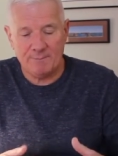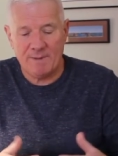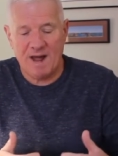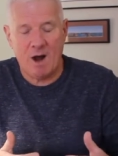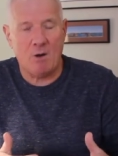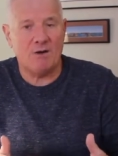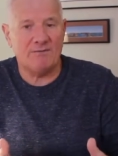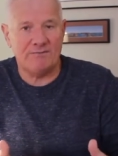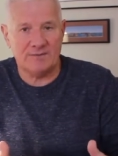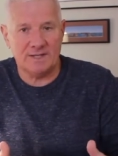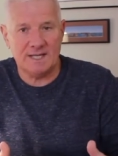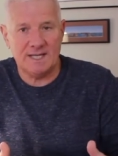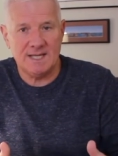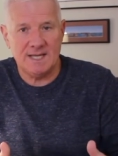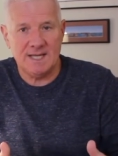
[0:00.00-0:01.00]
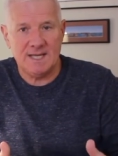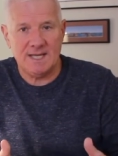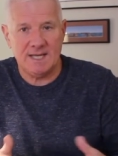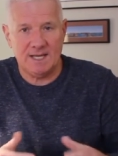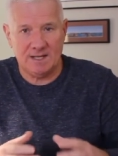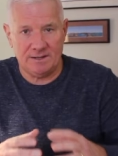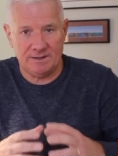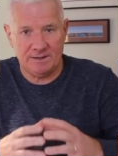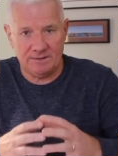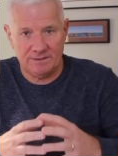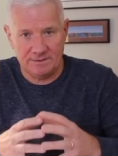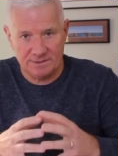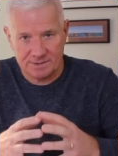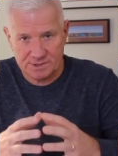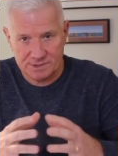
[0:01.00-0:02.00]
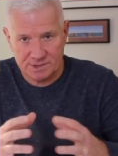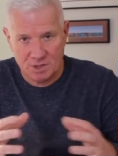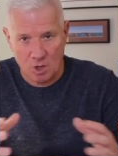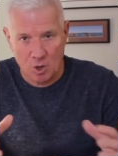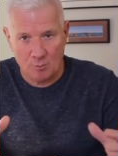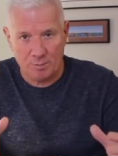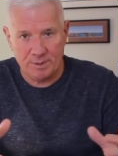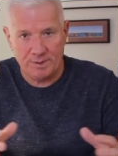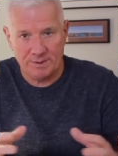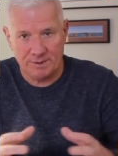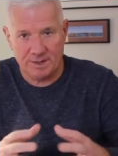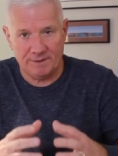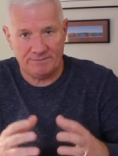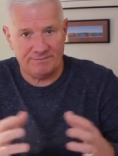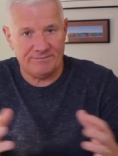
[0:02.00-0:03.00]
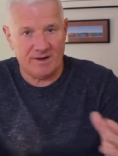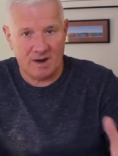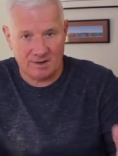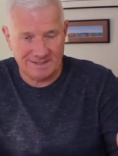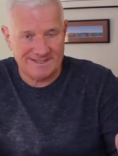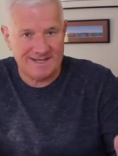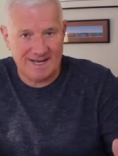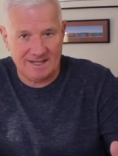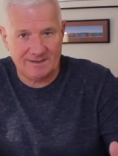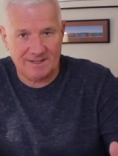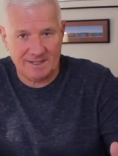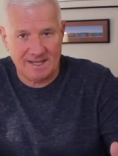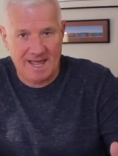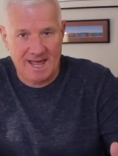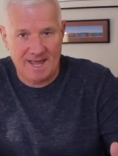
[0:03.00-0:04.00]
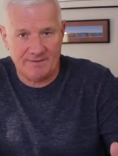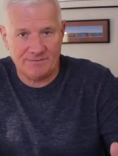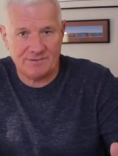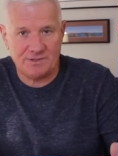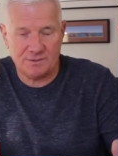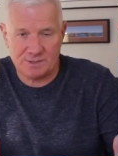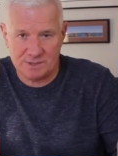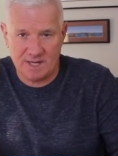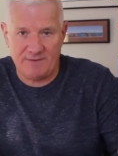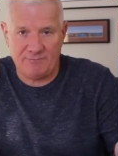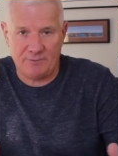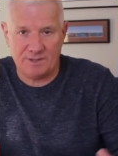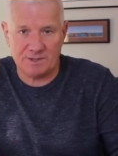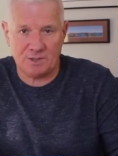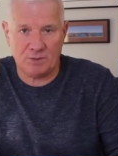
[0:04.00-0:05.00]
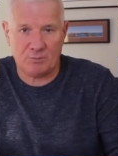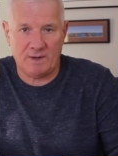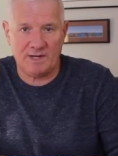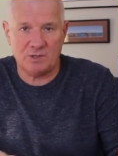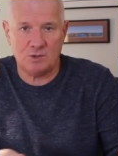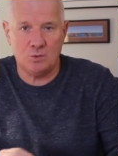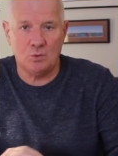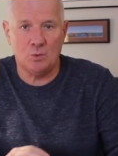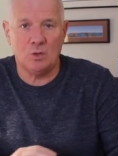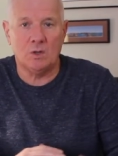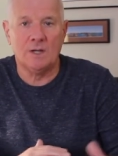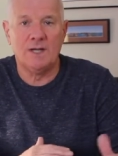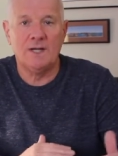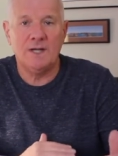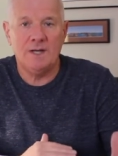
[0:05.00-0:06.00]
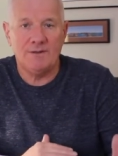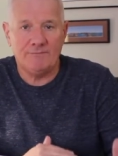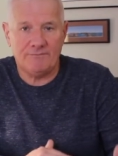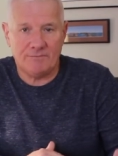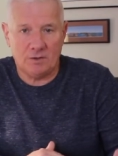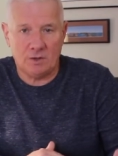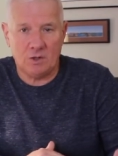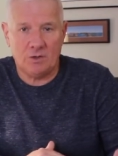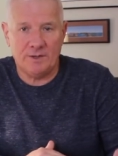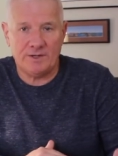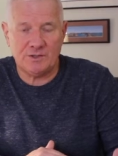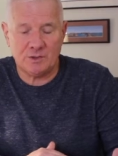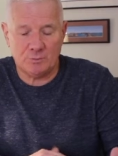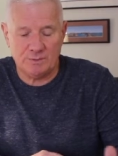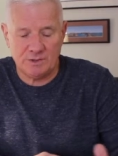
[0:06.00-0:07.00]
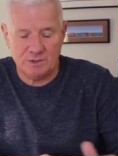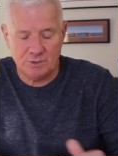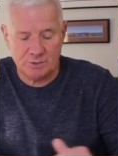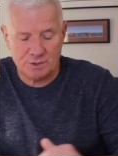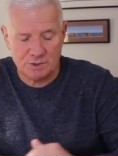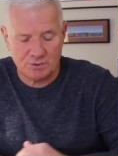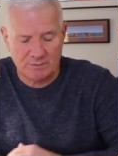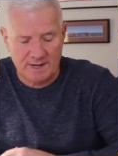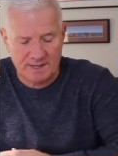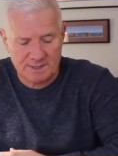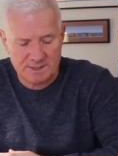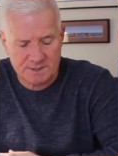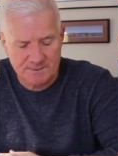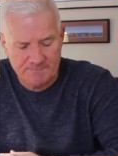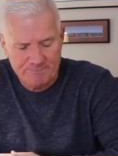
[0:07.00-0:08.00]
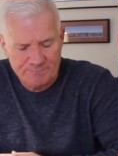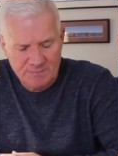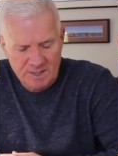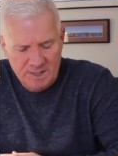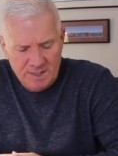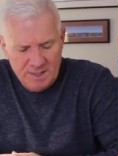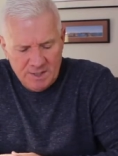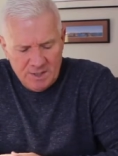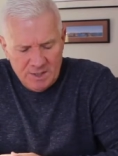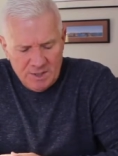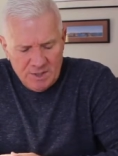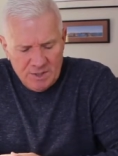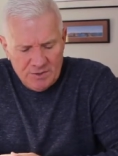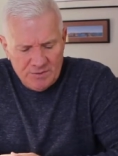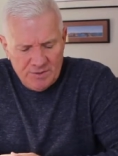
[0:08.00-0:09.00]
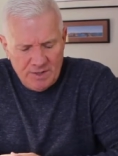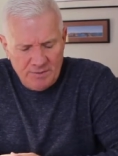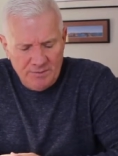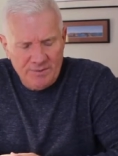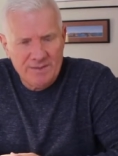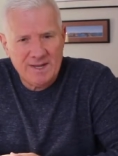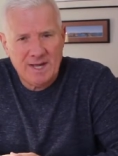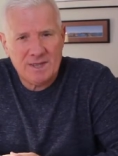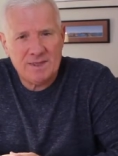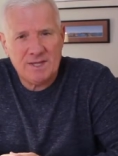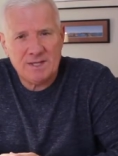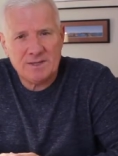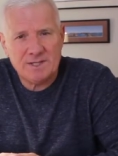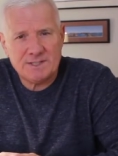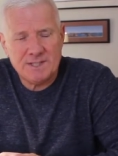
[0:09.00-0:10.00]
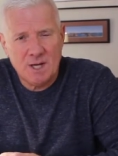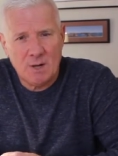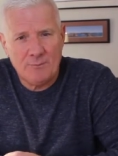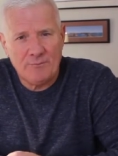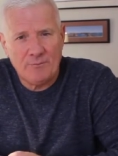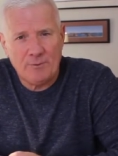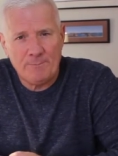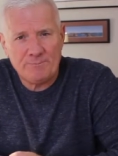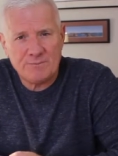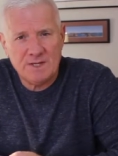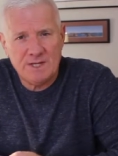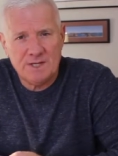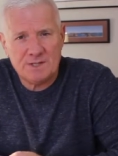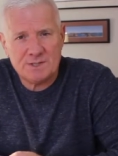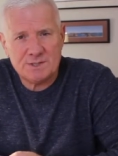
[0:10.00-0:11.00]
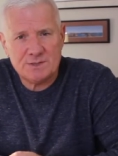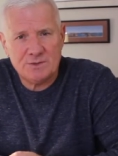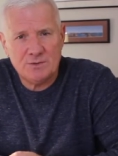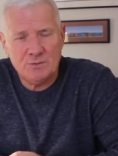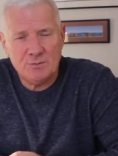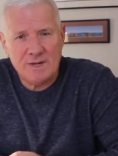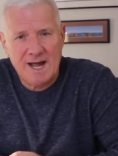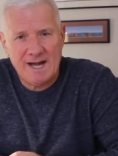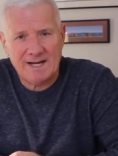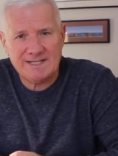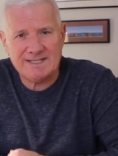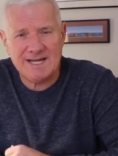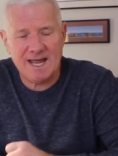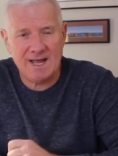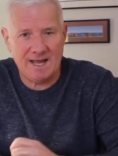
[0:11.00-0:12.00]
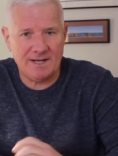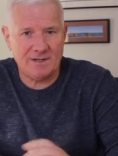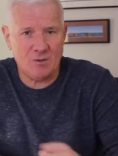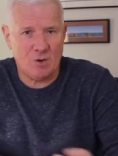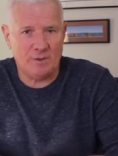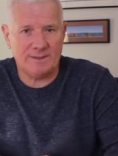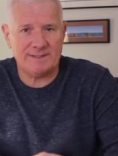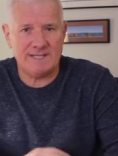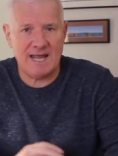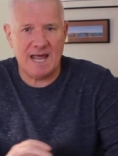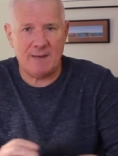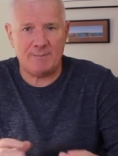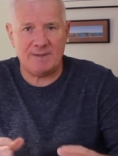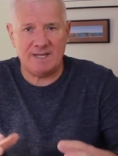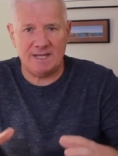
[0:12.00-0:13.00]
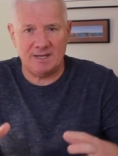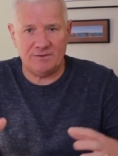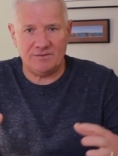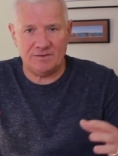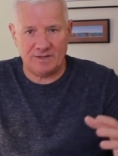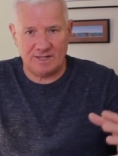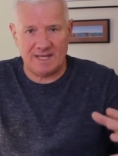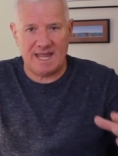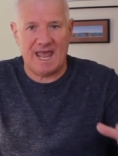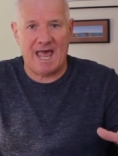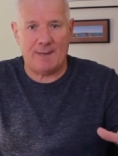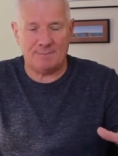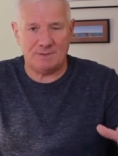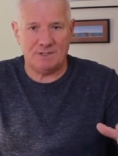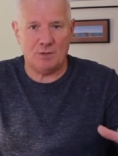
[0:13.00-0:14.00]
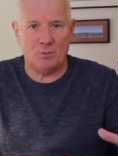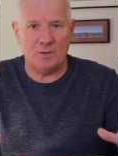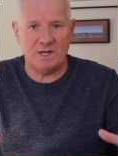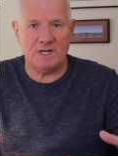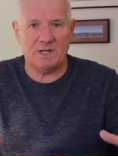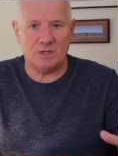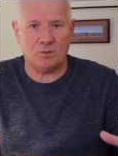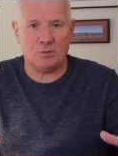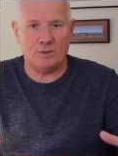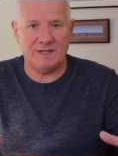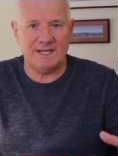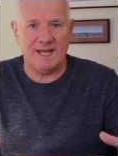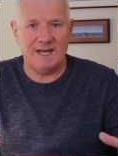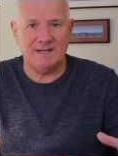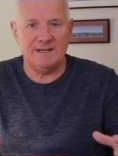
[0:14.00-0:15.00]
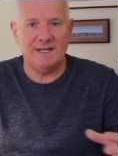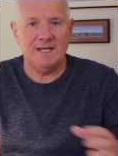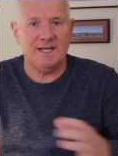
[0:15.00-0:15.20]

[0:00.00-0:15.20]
powerfully in the scope of our daily lives. So savoring is a great tool for learning to reduce stress. The other thing I think that's helpful is to kind of, I call it tapping into gaps that we can create